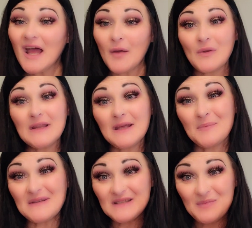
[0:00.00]
I will link
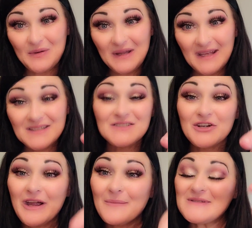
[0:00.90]
Bizy Beauty
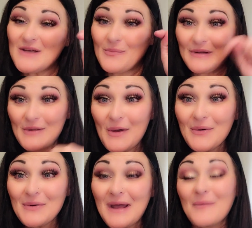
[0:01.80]
Instagram down
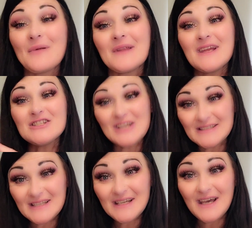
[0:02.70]
below. I will link
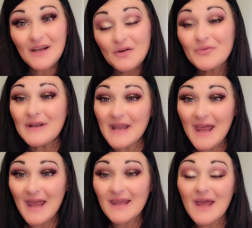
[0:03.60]
Jessica,
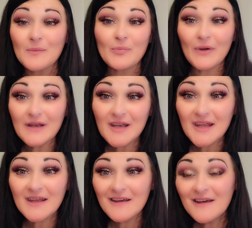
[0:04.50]
Renee, and
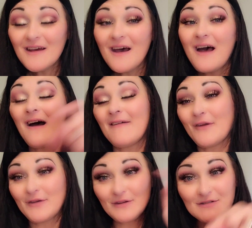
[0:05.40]
Brittany,
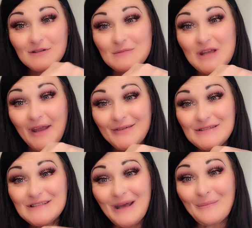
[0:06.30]
their YouTube
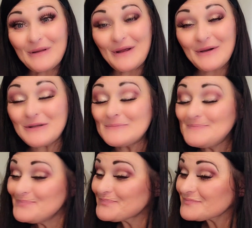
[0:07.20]
channels down below.
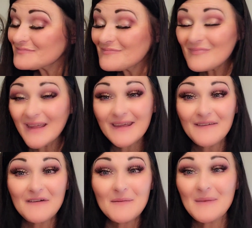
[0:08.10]

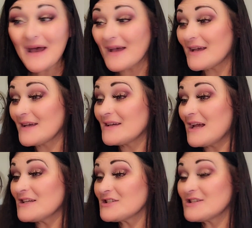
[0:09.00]
Give them a
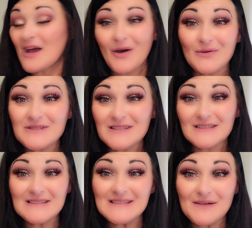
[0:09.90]
shout,
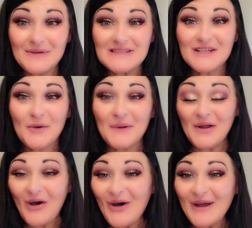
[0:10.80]
see what's going
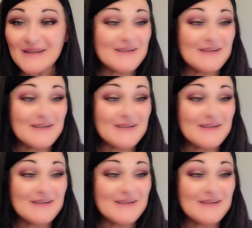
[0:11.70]
on.